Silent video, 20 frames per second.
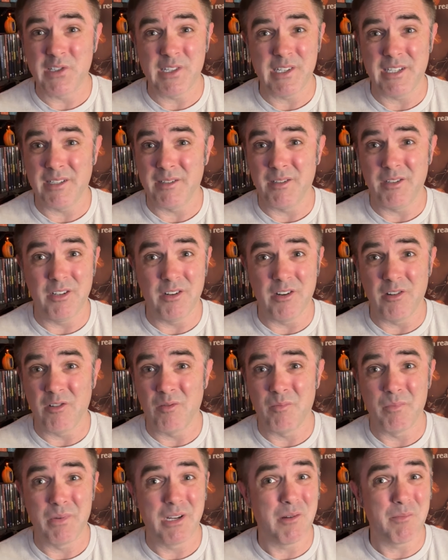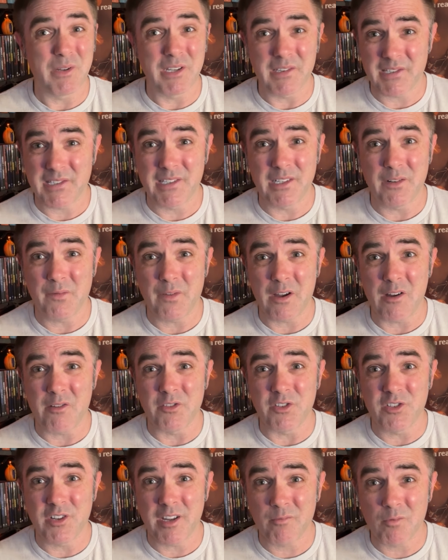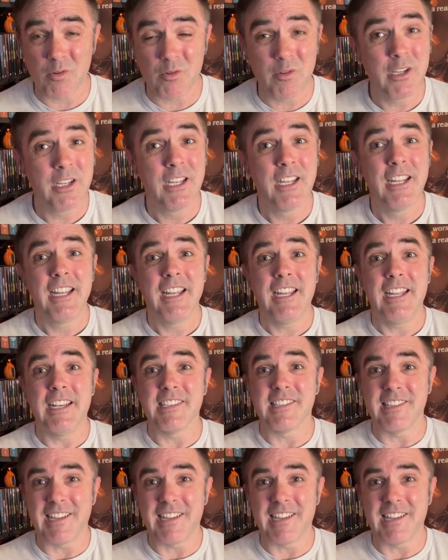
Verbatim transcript: and, you know, becoming a cinephile in general. It is